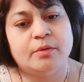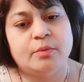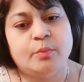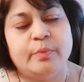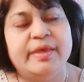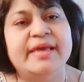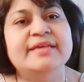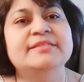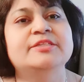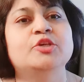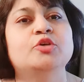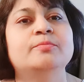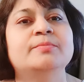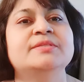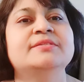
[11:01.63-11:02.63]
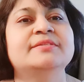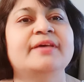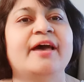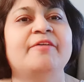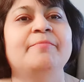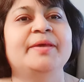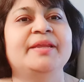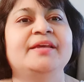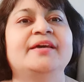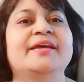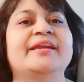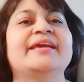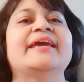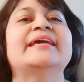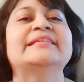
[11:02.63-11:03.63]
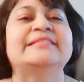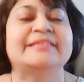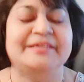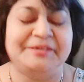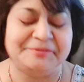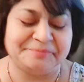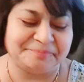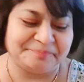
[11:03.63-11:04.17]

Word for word: we as humans have been creating,